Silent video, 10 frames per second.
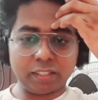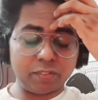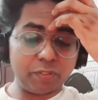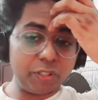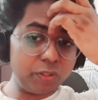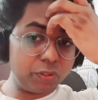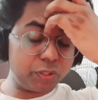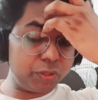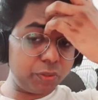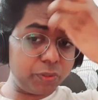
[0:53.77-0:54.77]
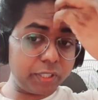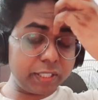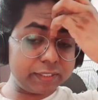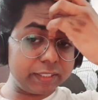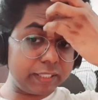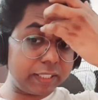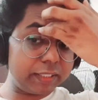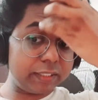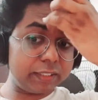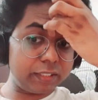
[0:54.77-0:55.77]
when you look into, you can see that
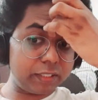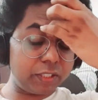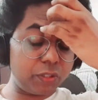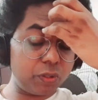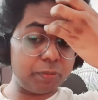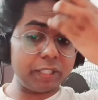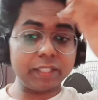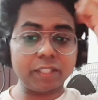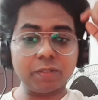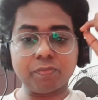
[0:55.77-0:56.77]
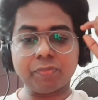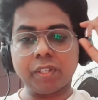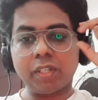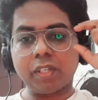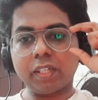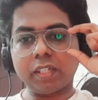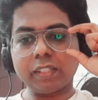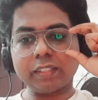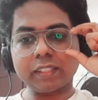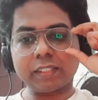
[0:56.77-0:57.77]
you will be getting
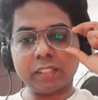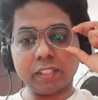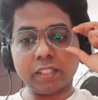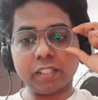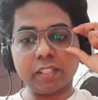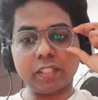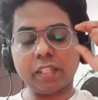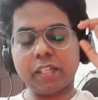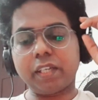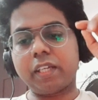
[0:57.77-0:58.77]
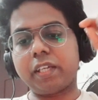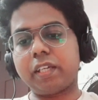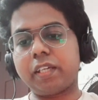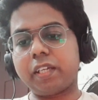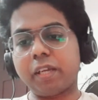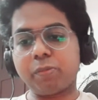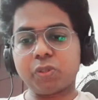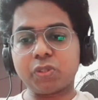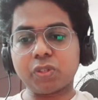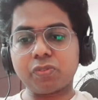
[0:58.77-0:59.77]
in a
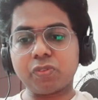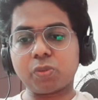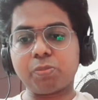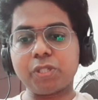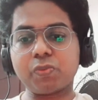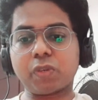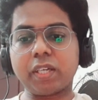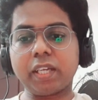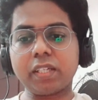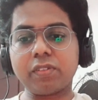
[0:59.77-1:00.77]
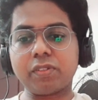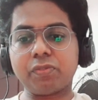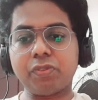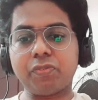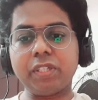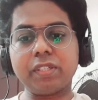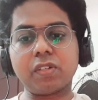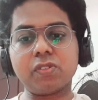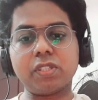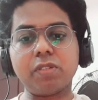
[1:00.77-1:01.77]
amount of rupees
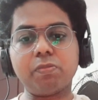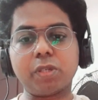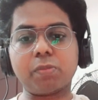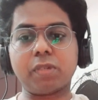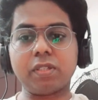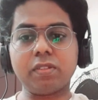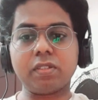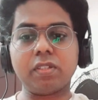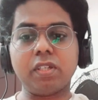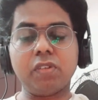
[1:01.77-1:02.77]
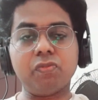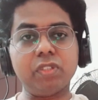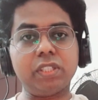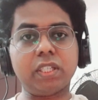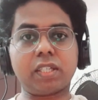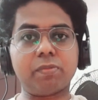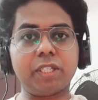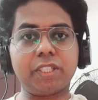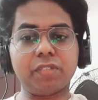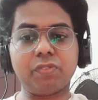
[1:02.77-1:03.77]
1,15,000 per month with accommodation.